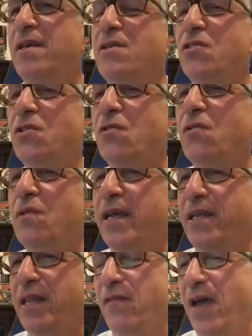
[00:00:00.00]
So
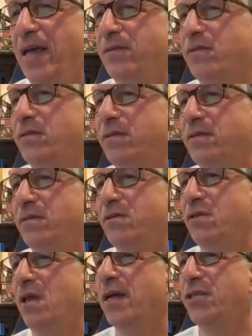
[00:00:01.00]
like they've had
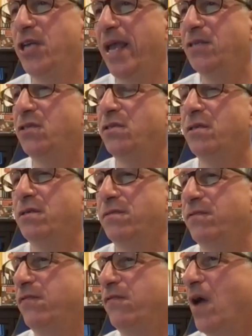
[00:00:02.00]
a chance to
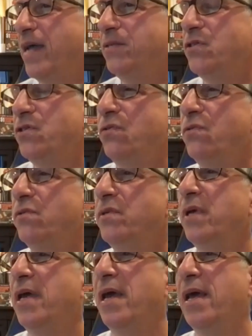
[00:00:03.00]
fine
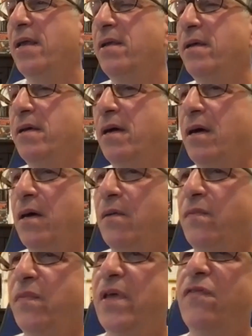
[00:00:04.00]
tune, and
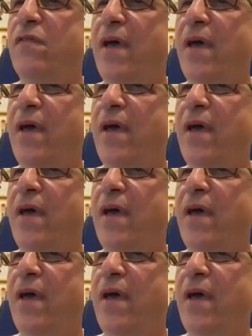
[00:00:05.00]
they've